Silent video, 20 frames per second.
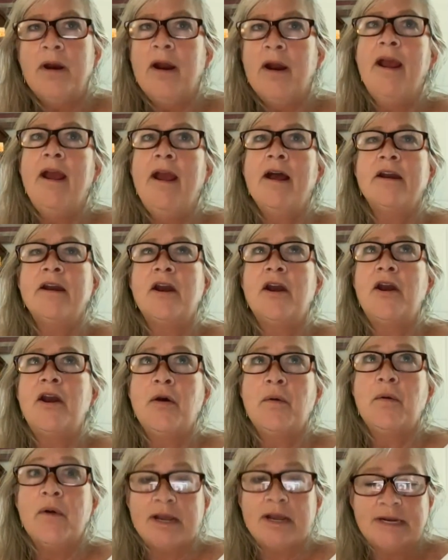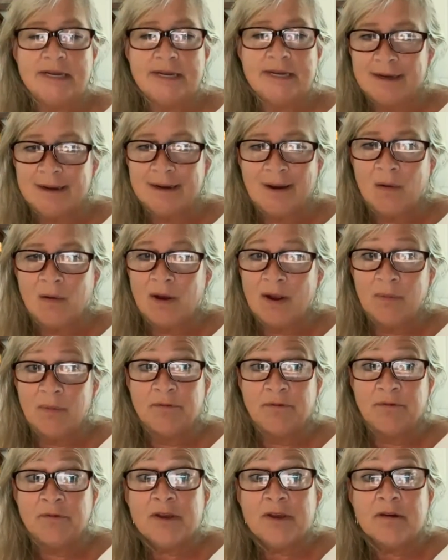But I had no idea how I
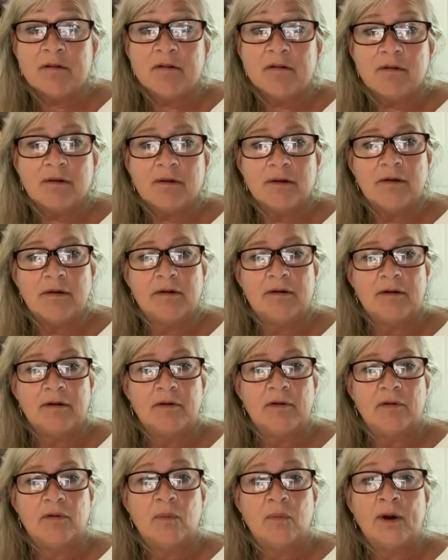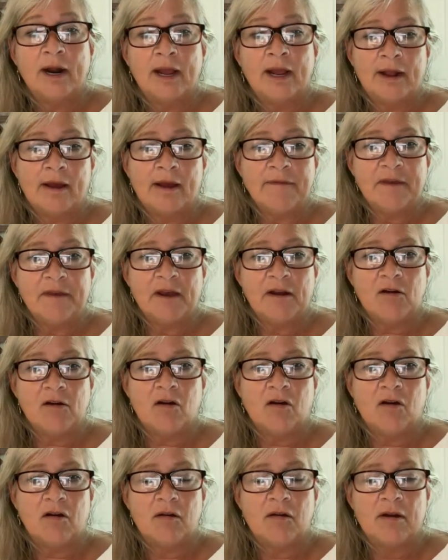would feel when I got that
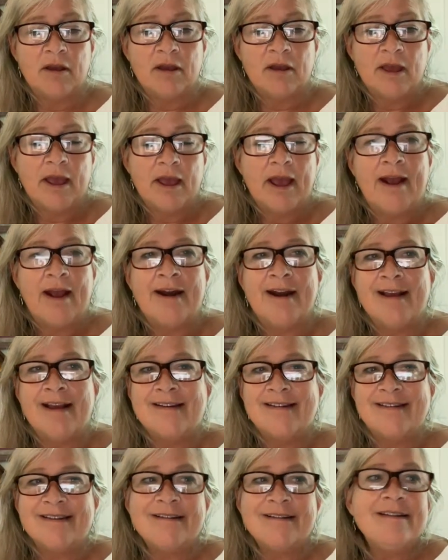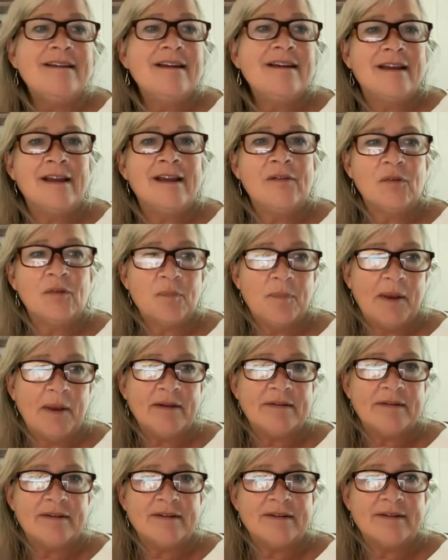call. And I didn't
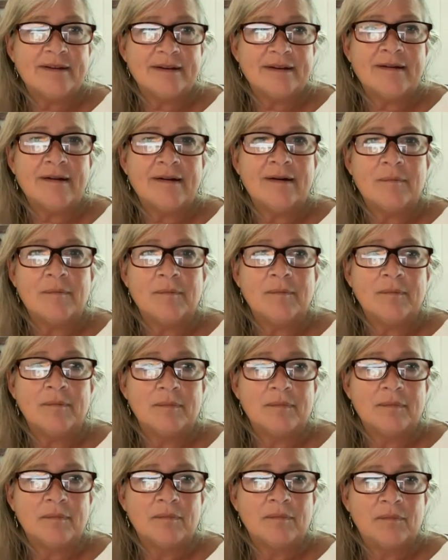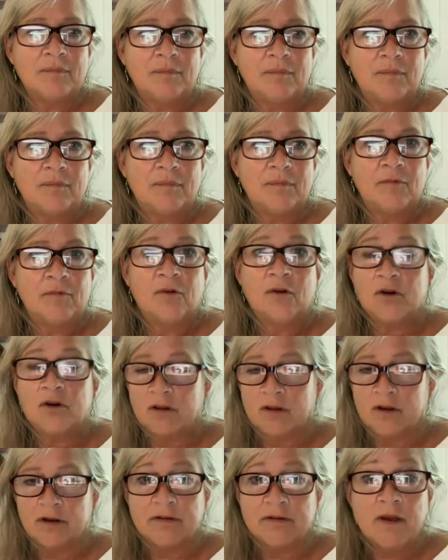expect it to come for a
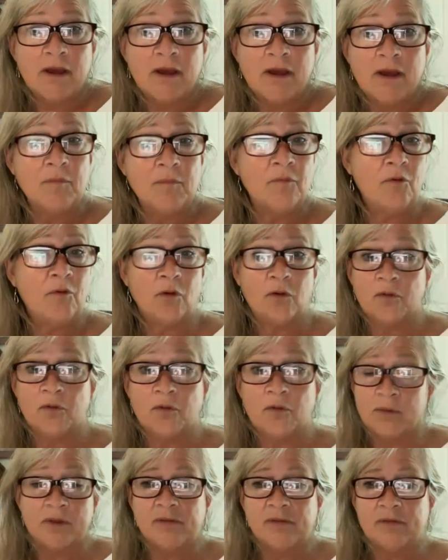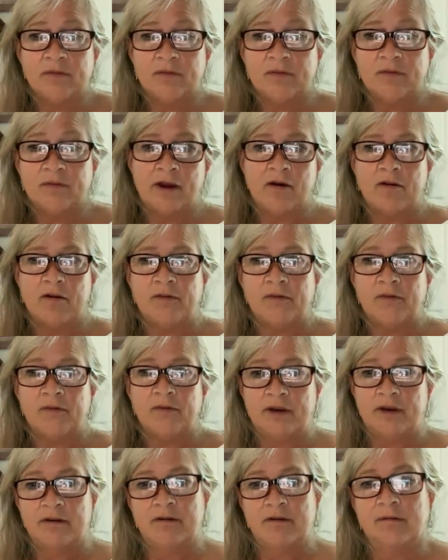long time for the reasons I already
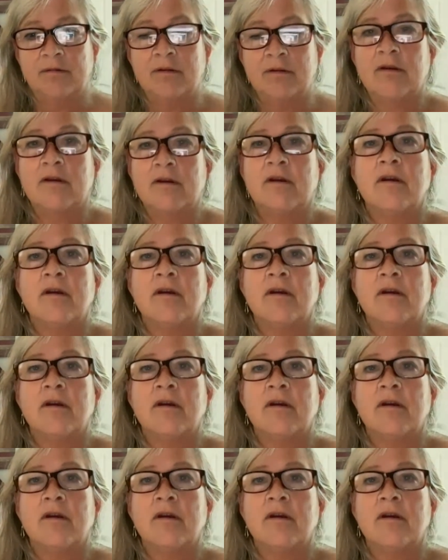stated.